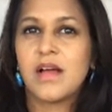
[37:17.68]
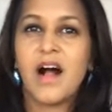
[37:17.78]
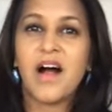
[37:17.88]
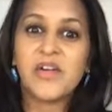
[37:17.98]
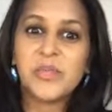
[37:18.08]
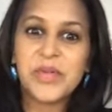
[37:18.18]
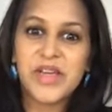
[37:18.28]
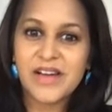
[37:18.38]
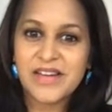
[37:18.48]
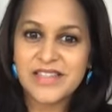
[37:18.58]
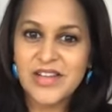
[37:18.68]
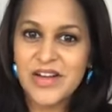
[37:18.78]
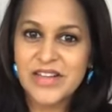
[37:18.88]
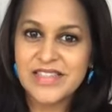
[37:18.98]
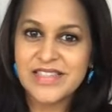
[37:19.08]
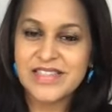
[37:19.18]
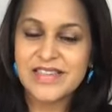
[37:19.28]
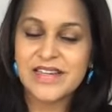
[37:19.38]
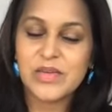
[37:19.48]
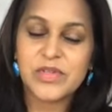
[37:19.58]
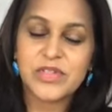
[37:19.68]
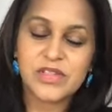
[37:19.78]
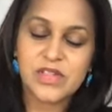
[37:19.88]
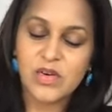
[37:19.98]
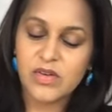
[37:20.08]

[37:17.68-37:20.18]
arrabbiata sauce. And it was so